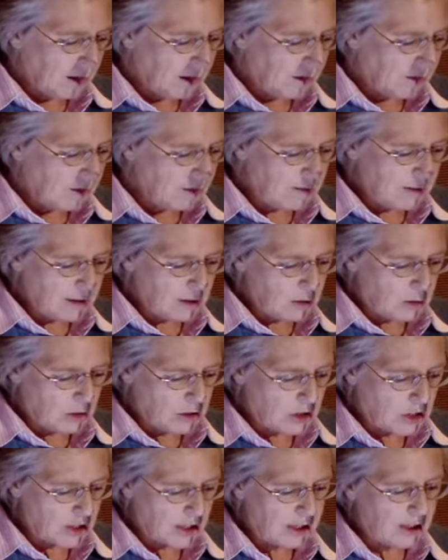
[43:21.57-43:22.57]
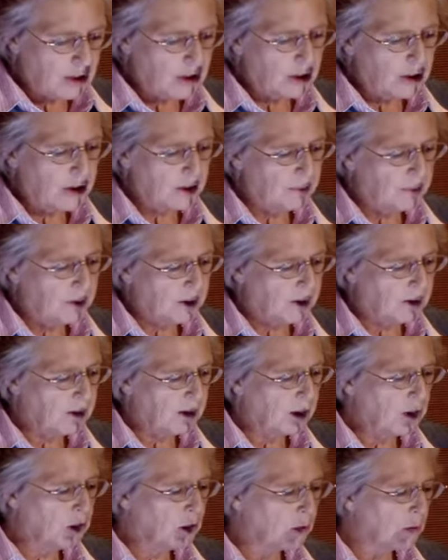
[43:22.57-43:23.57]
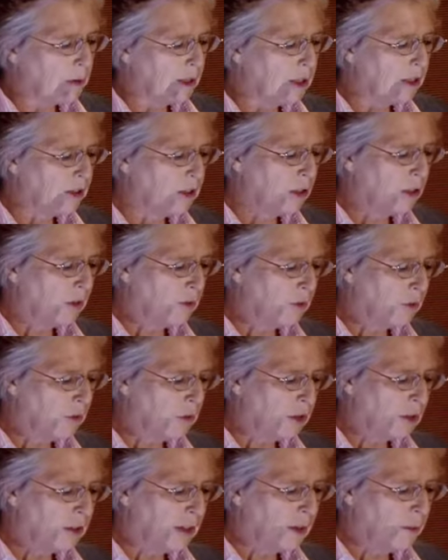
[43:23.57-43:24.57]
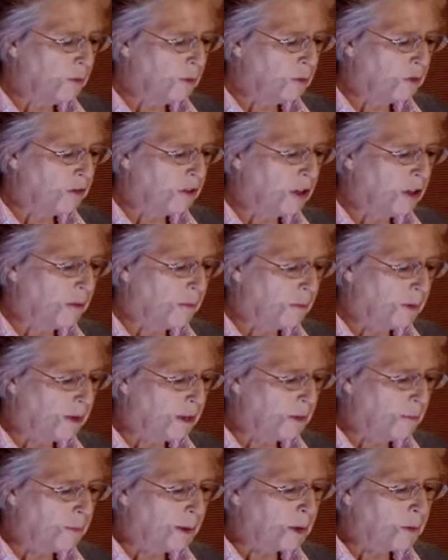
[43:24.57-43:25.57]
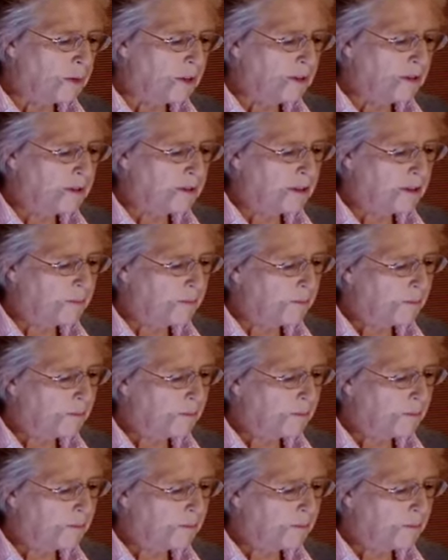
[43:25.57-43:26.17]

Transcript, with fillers: Cécile Goldscheider, then curator of the Rodin Museum in Paris,